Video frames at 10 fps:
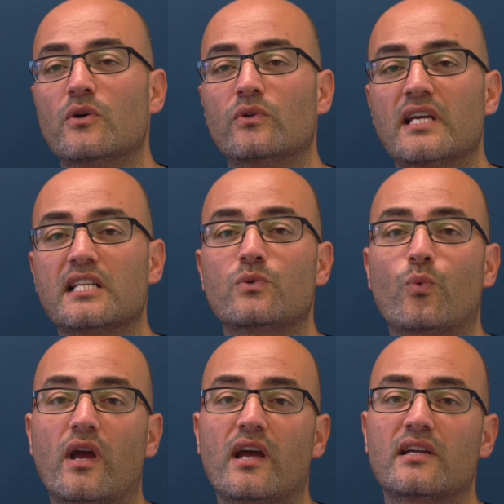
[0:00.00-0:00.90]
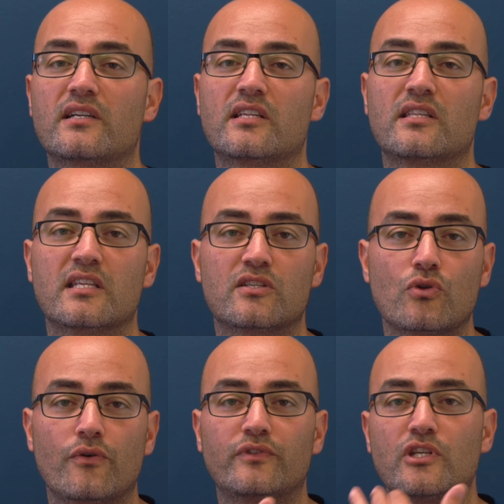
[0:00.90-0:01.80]
That's where the
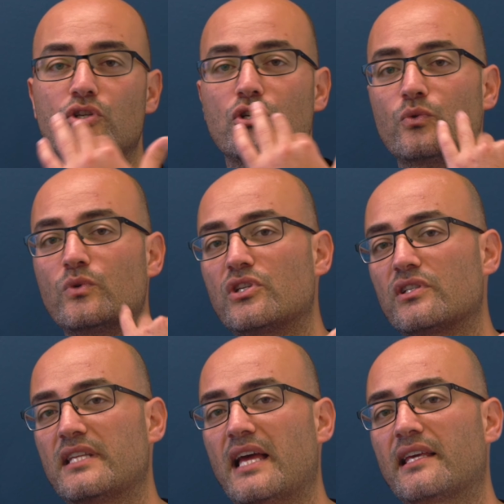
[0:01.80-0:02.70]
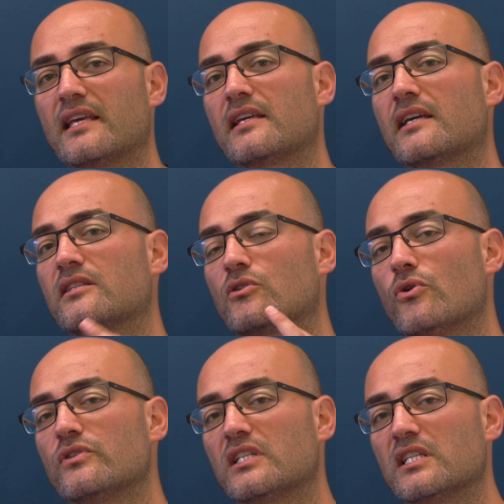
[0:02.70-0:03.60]
soft tissues which are sagging and
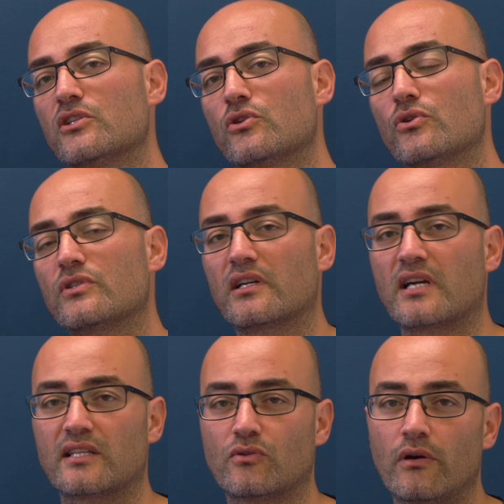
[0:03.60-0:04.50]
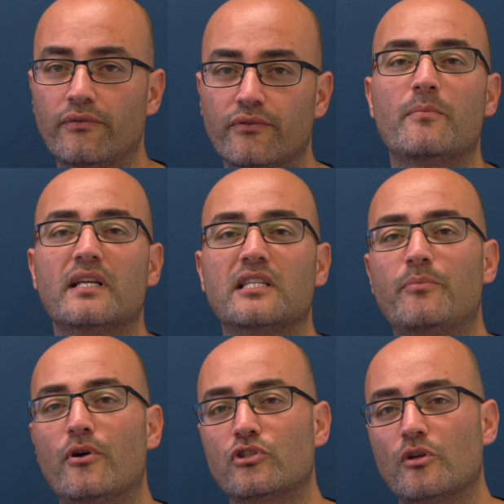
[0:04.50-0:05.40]
causing the issues are cut off, but the
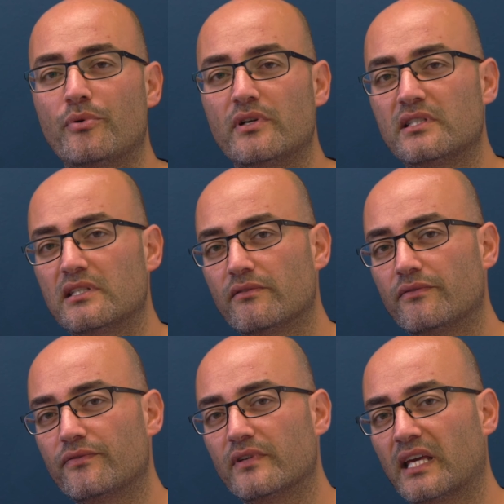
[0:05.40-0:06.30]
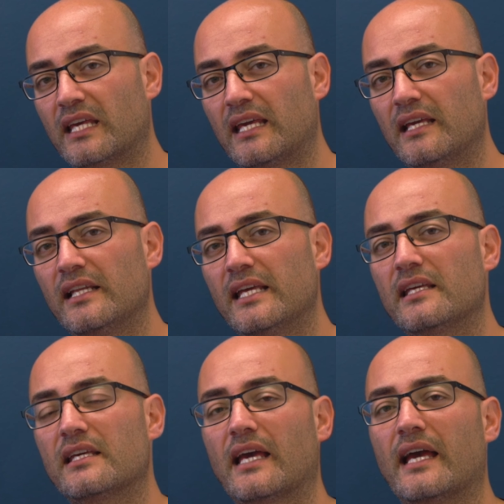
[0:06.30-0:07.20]
post-operative
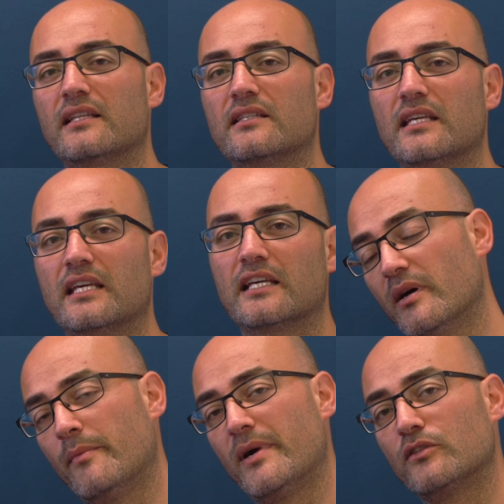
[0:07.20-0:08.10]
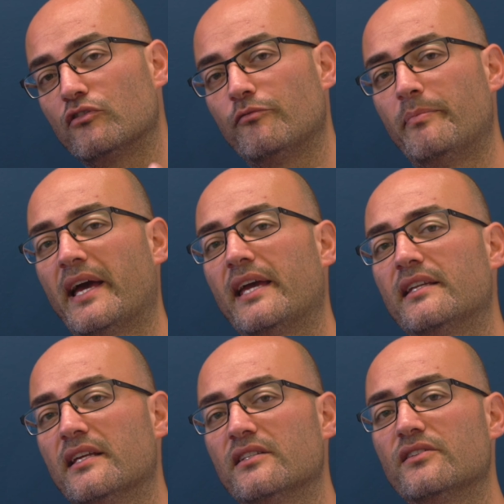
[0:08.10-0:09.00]
healing and the amount of pain
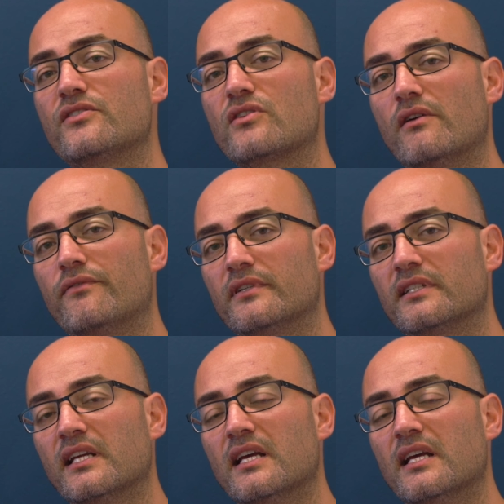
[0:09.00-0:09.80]
and the discomfort